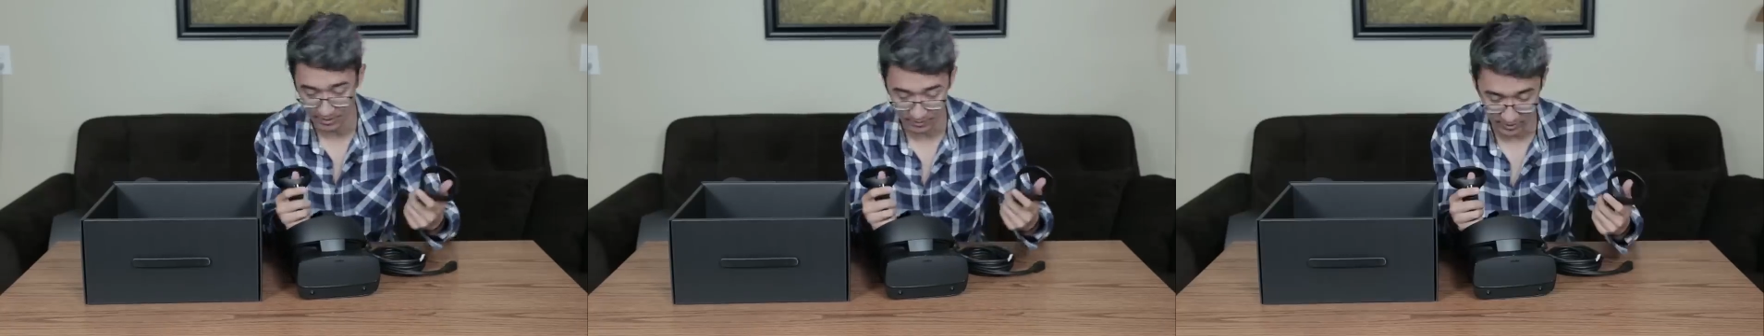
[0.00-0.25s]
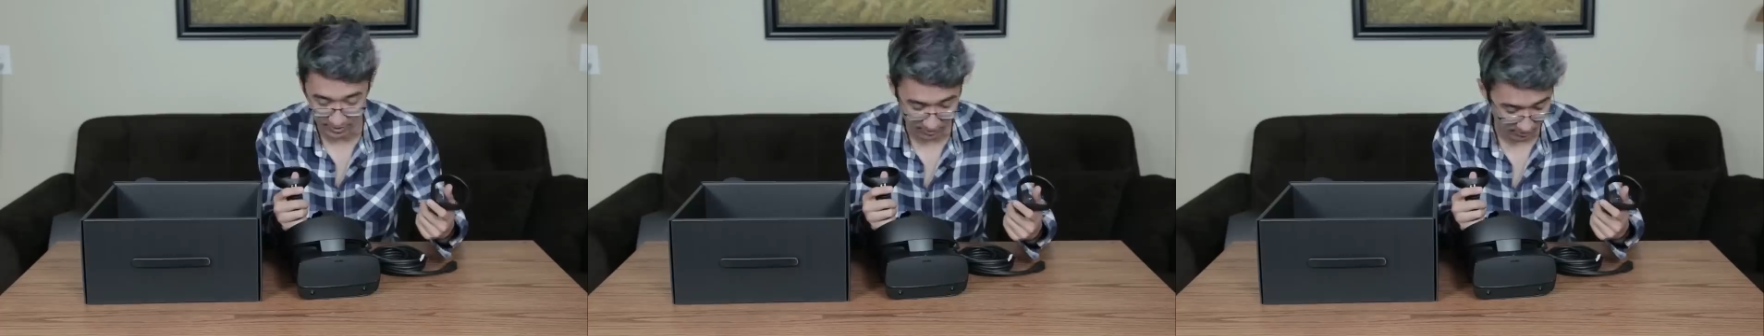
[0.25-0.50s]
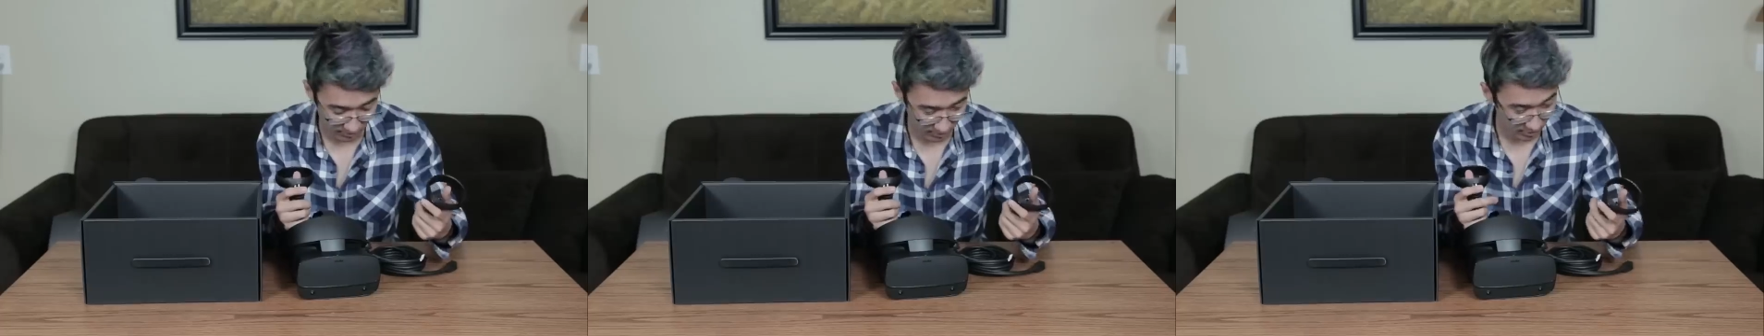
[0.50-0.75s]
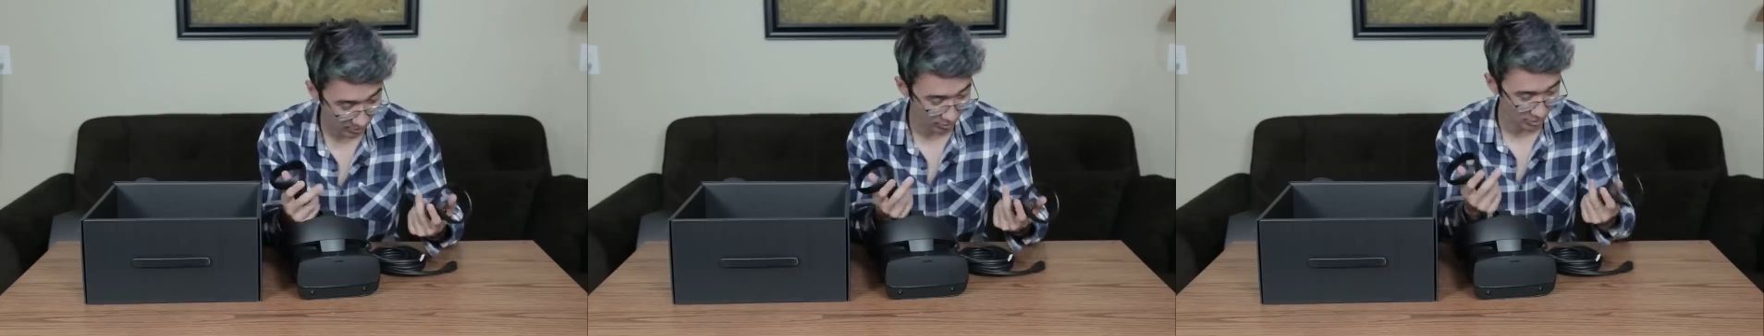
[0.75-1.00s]
everything
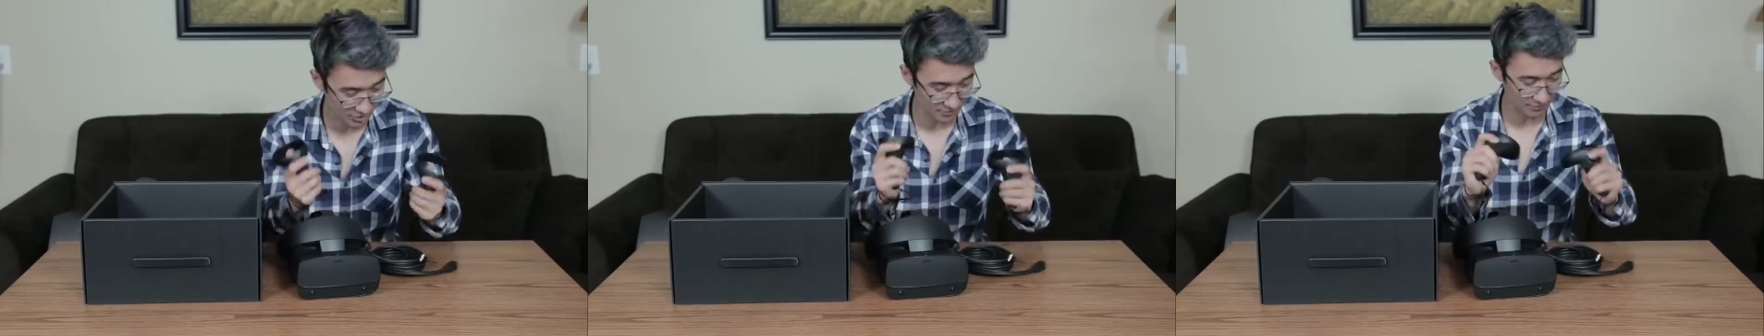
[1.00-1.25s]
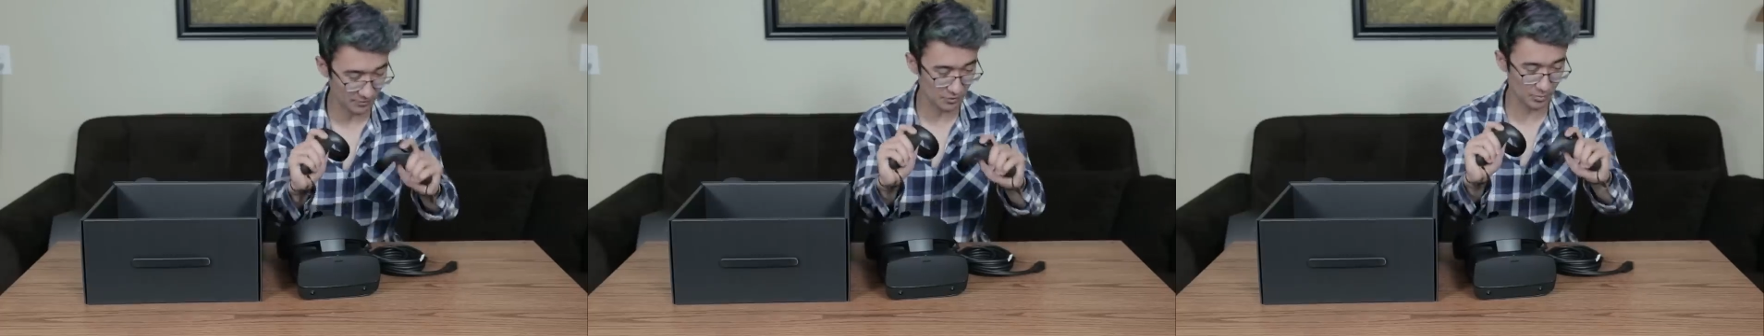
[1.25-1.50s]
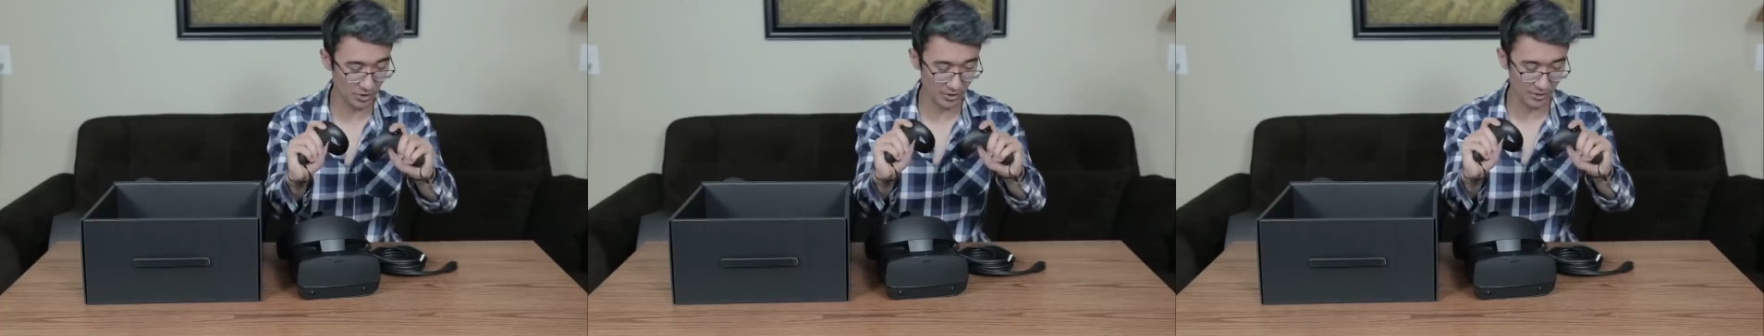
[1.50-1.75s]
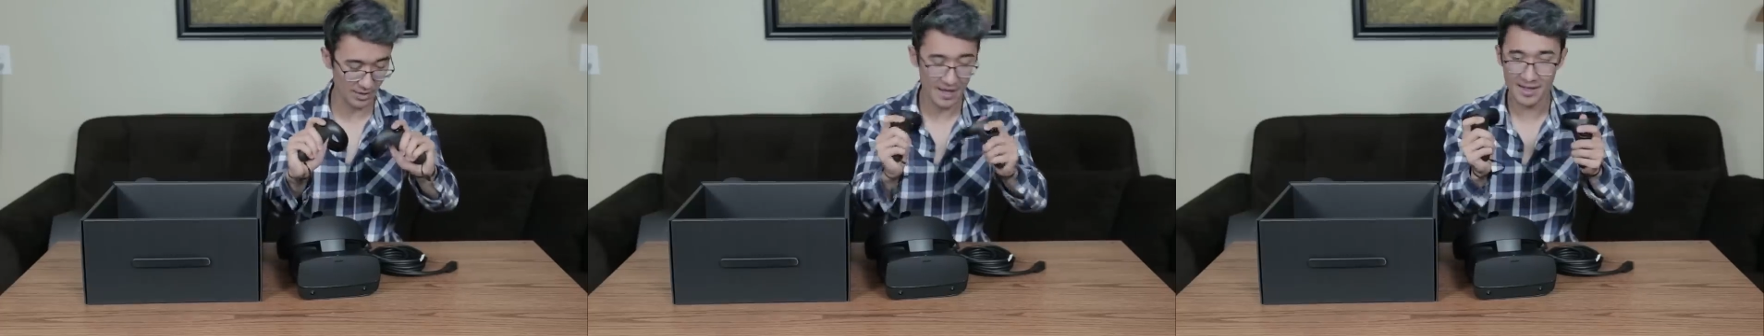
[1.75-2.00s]
looks and feels pretty
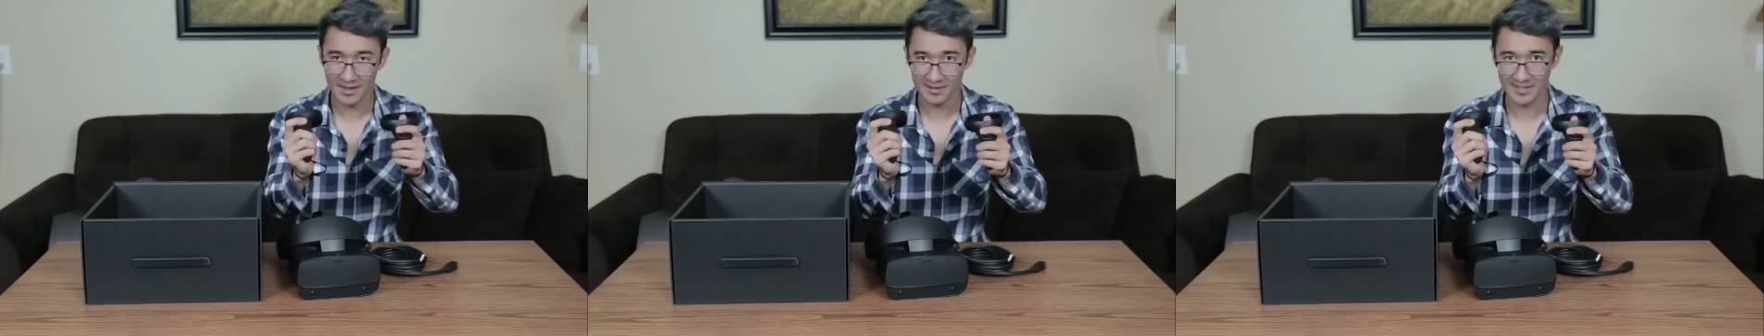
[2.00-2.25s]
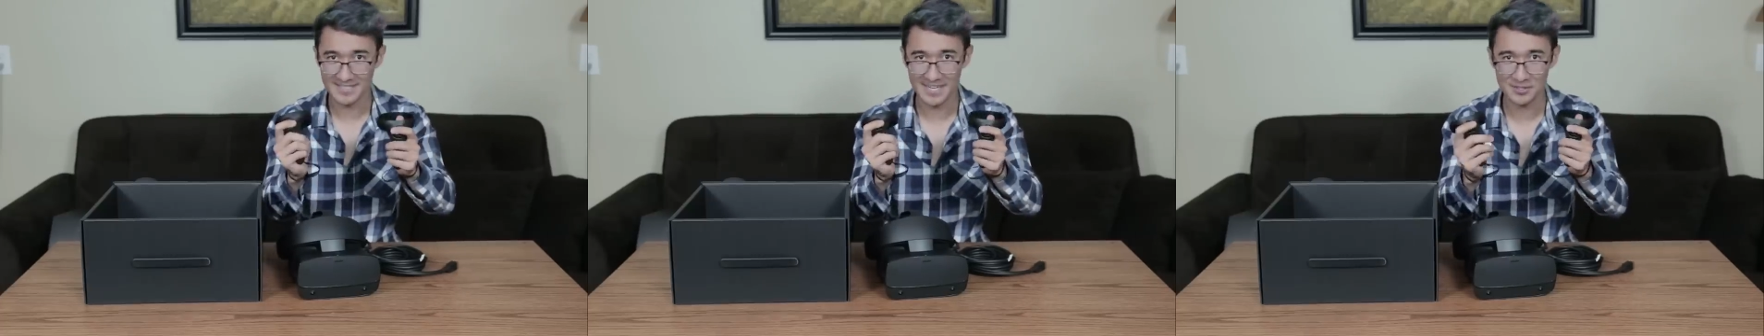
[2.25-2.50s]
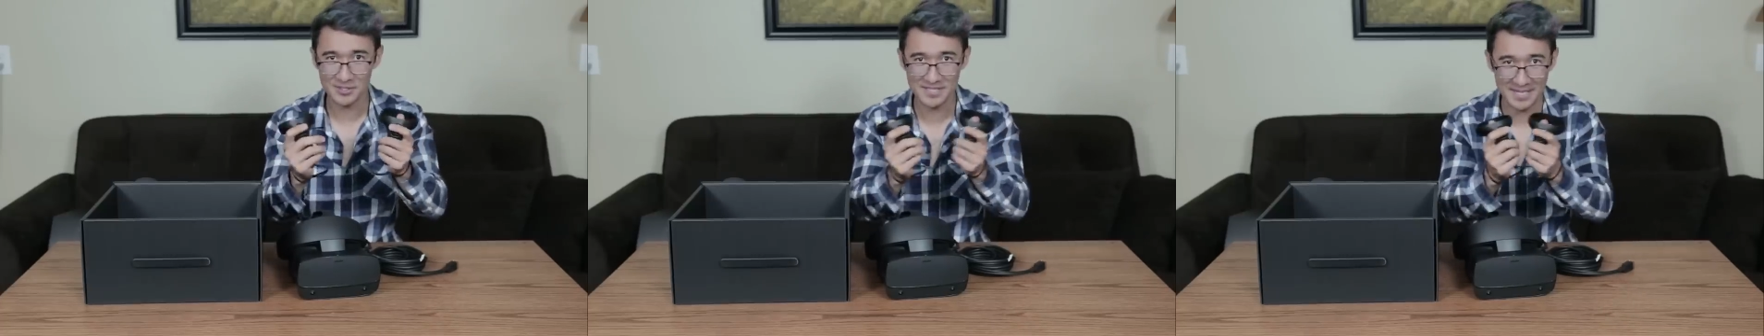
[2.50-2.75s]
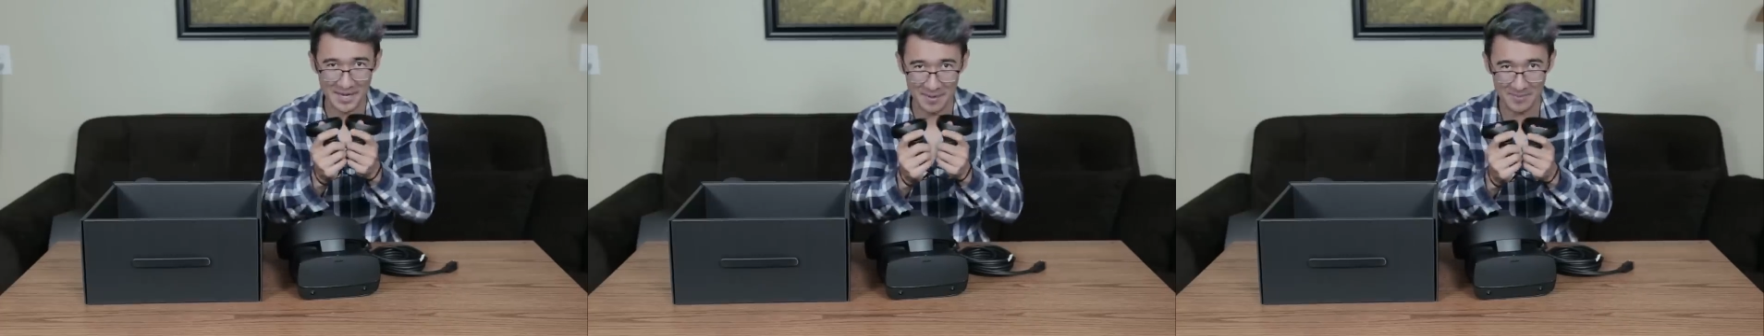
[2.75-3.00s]
good. Let's actually
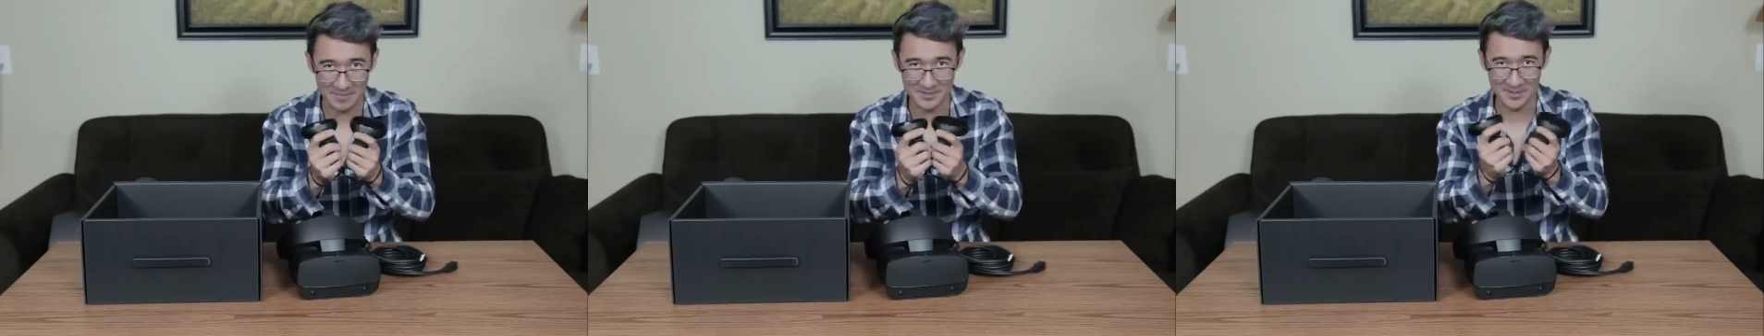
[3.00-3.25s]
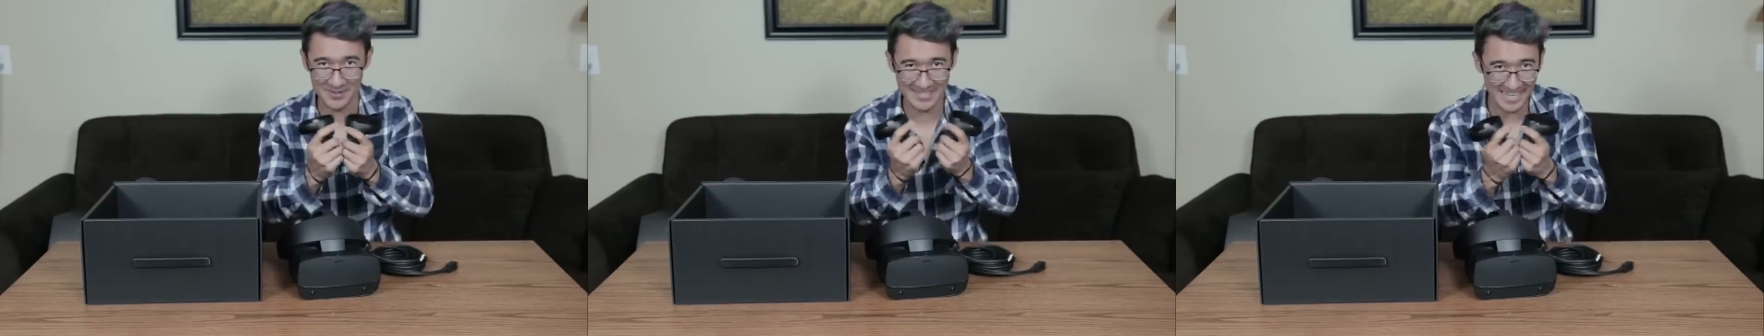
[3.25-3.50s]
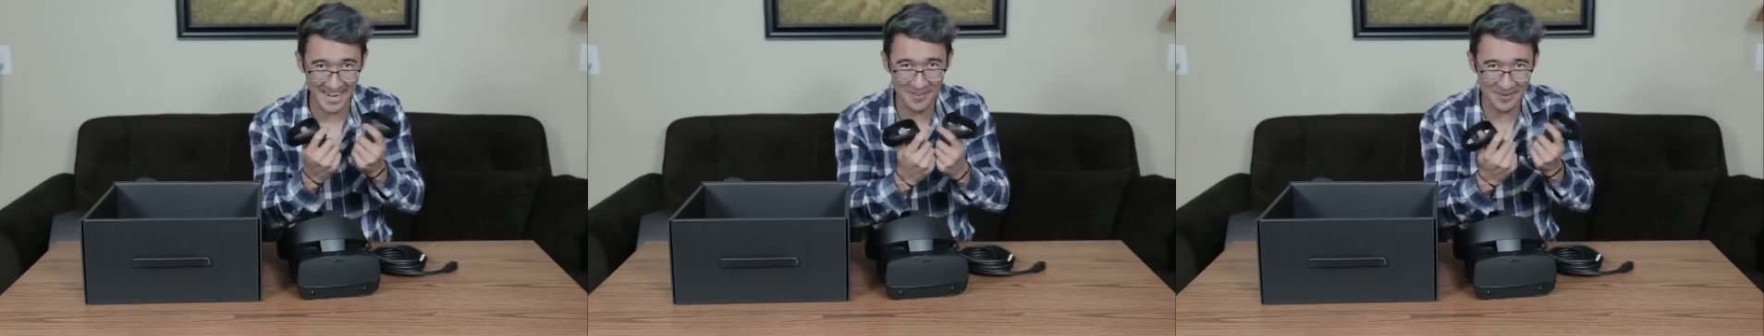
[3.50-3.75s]
set it up. I'm so excited.